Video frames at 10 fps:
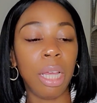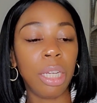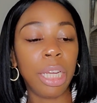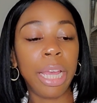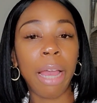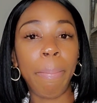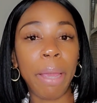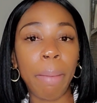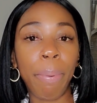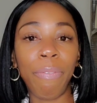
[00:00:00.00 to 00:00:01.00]
She kept
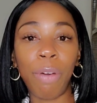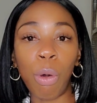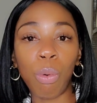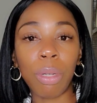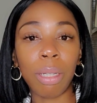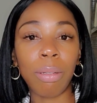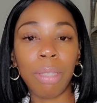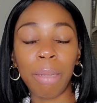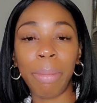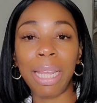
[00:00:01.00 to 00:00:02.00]
being provoked.
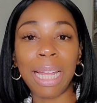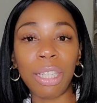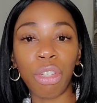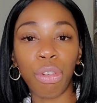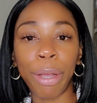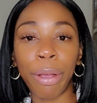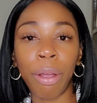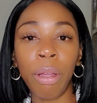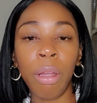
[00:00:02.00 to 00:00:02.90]
To me, that's a trigger.